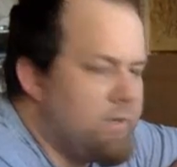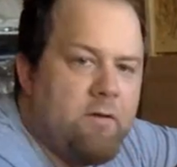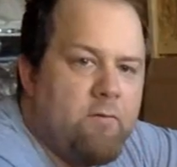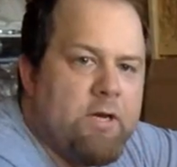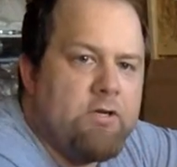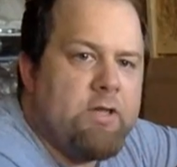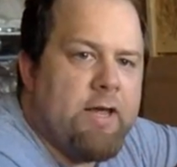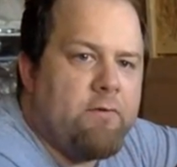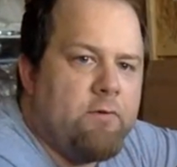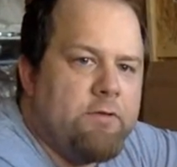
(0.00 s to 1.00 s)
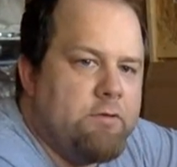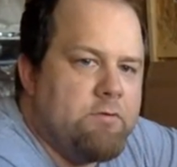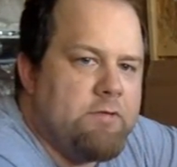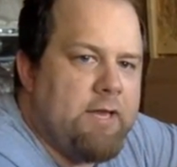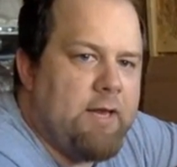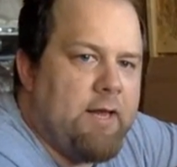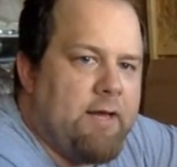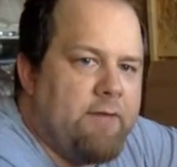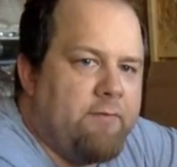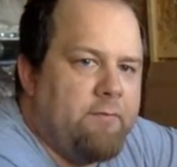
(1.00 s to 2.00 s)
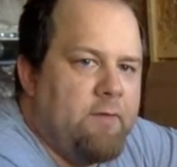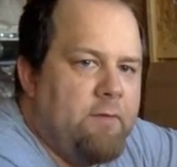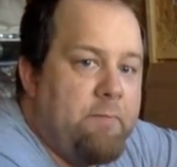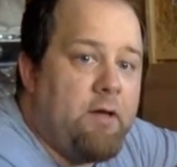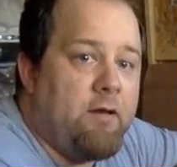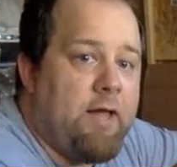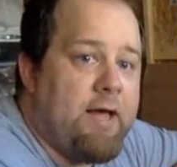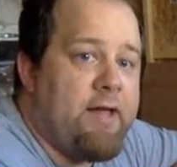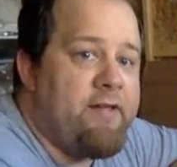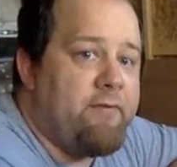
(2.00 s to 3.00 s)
We could do that on Tuesday live. Mel live.